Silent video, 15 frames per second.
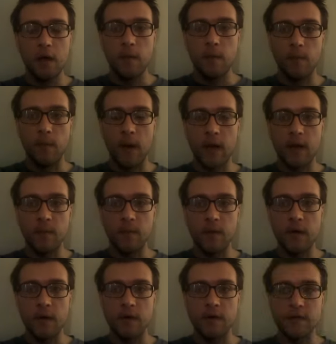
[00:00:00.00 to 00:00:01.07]
my
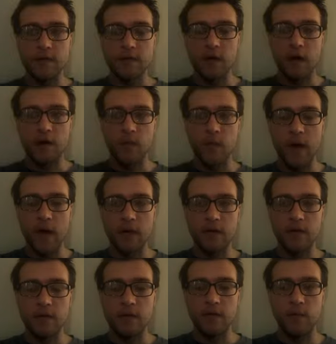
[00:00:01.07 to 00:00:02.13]
parents
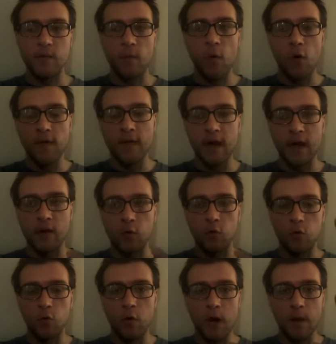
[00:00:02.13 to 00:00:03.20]
the more that I
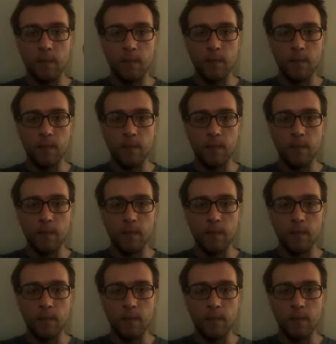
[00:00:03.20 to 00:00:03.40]
grew up,